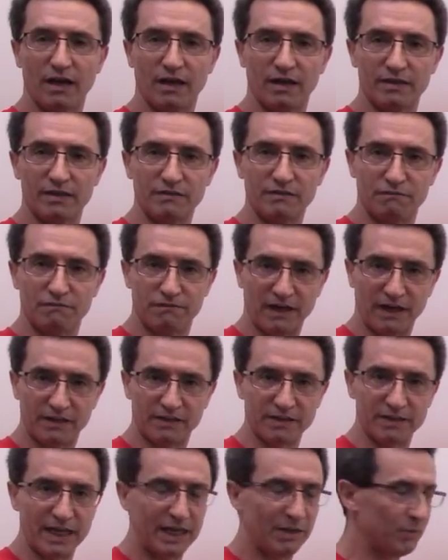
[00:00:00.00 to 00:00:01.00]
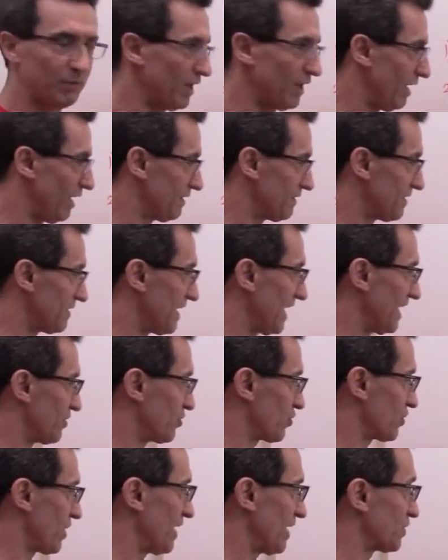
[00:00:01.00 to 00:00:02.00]
infected area, they
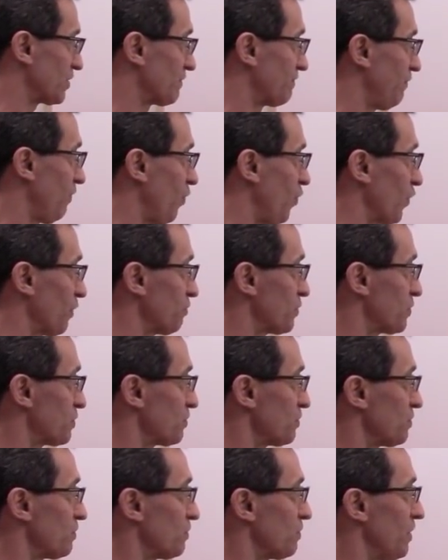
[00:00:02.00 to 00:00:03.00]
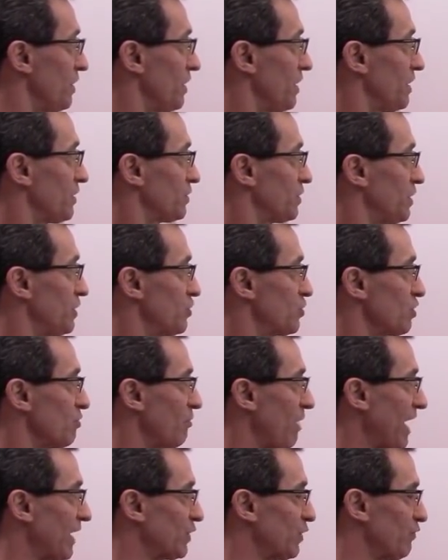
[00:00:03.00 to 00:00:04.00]
transform to tissue
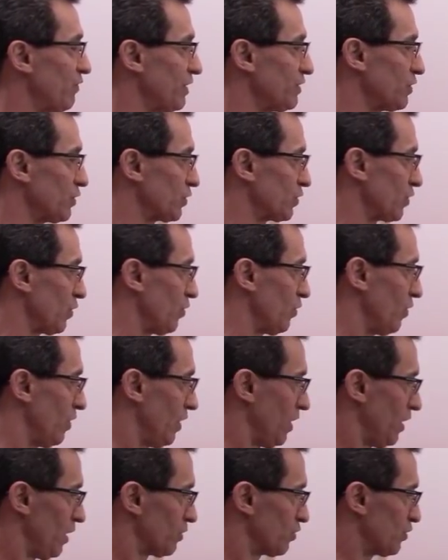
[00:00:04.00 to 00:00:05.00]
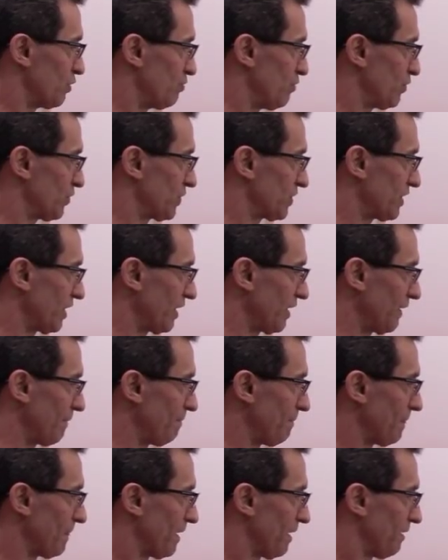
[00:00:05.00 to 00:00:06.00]
macrophages. So to boost the
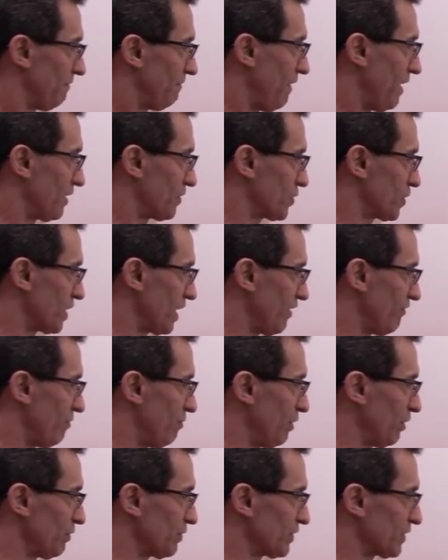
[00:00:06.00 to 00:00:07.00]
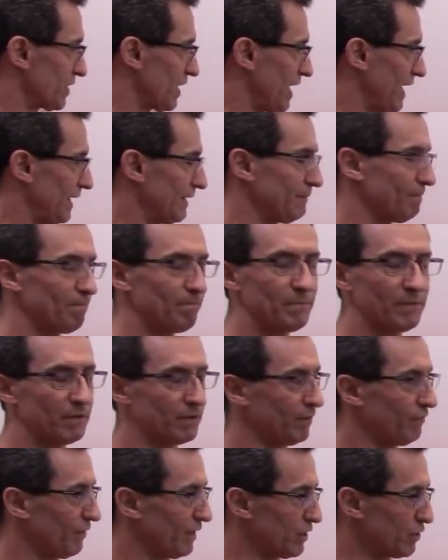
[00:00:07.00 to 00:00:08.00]
function of monocyte,
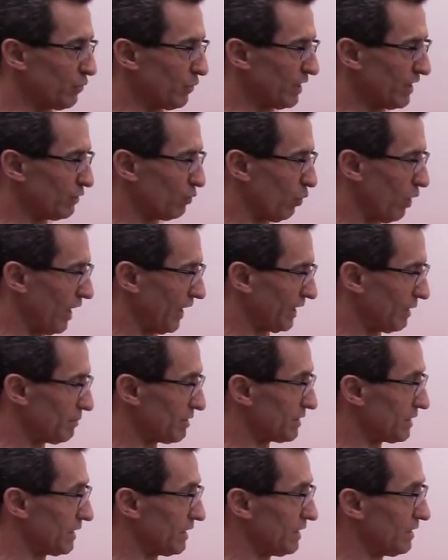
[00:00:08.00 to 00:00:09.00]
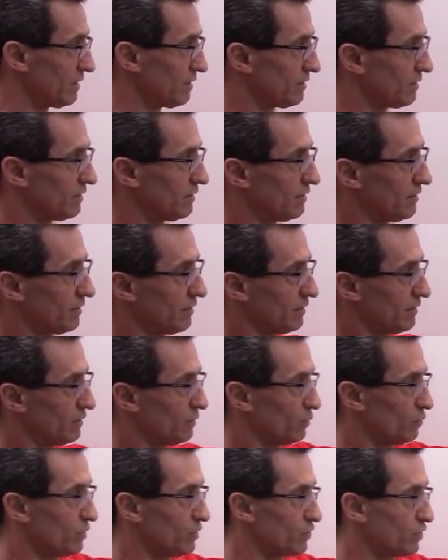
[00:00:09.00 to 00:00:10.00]
definitely you need vitamin D,
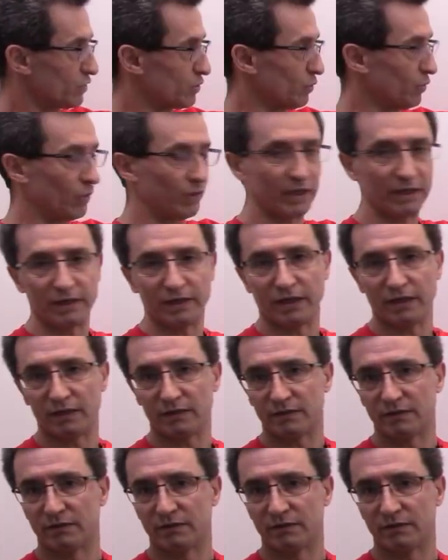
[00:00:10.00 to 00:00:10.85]
which is already there.